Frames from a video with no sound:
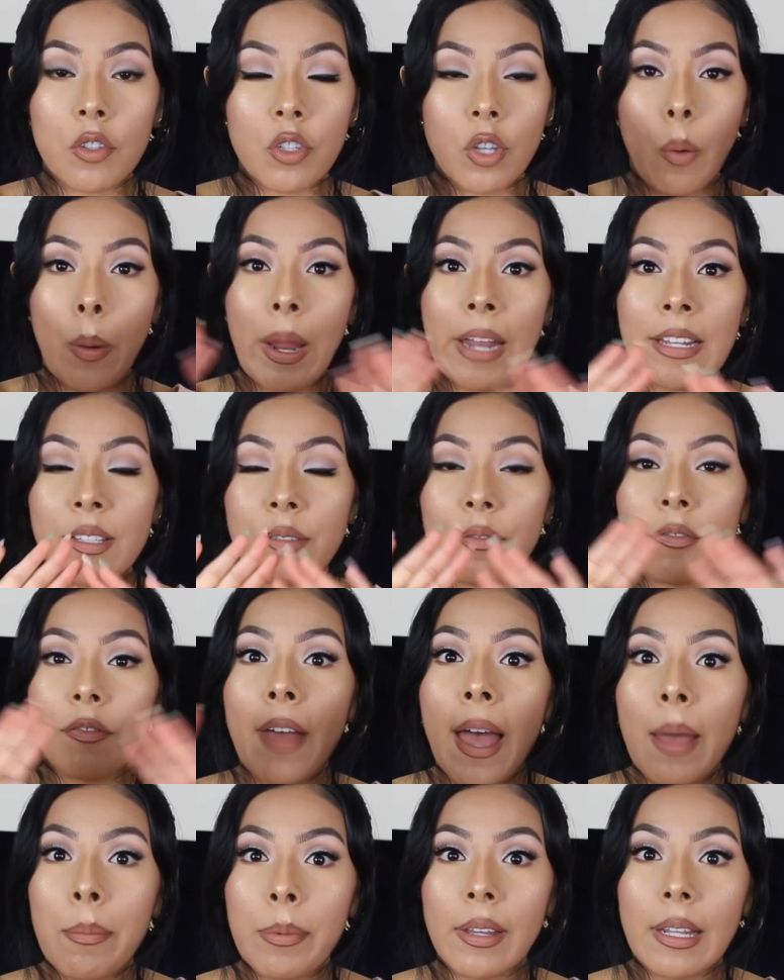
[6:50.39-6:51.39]
So it's
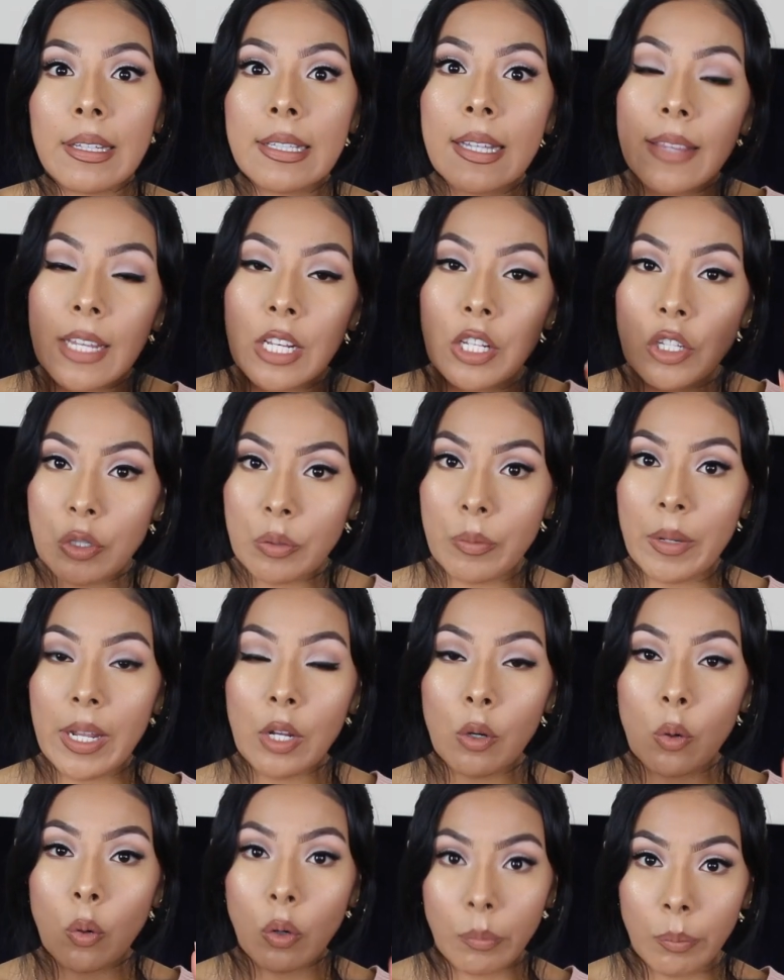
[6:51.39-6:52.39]
fabulous that they do
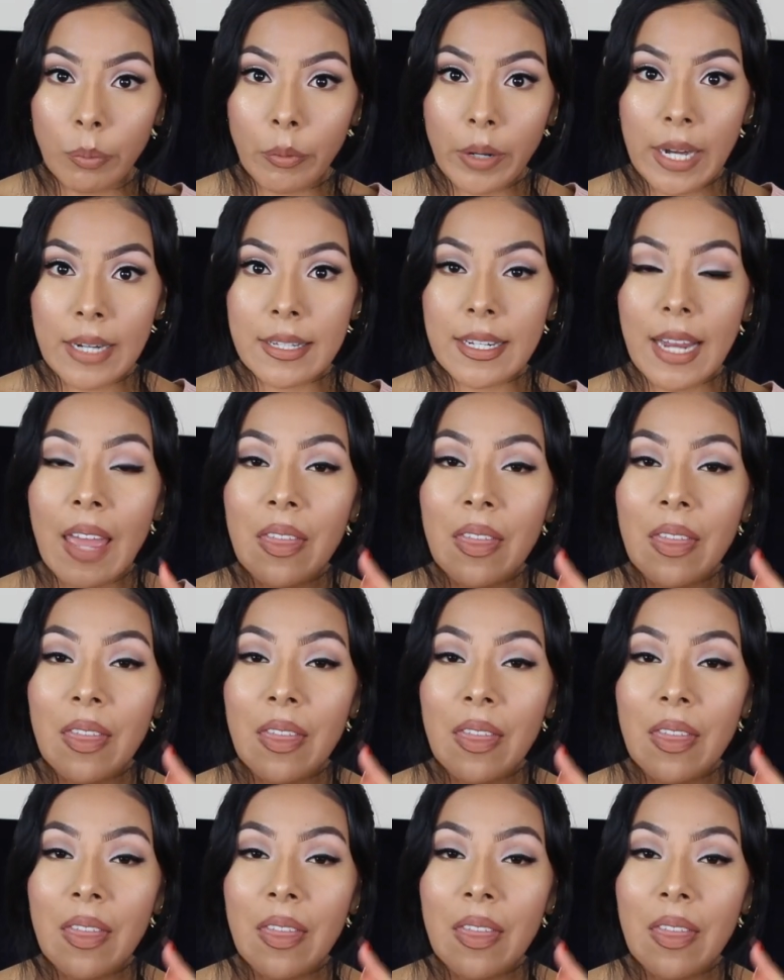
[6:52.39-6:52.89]
incorporate